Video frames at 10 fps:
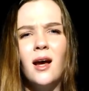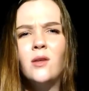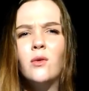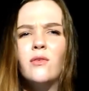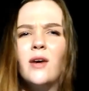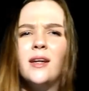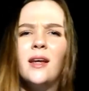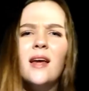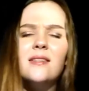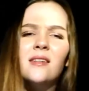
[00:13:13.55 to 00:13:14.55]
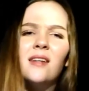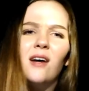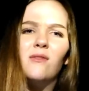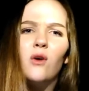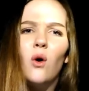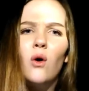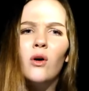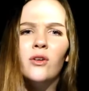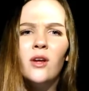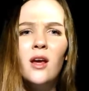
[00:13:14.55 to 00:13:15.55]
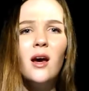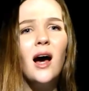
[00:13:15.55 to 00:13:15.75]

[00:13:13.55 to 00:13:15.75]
I know if I didn't have God,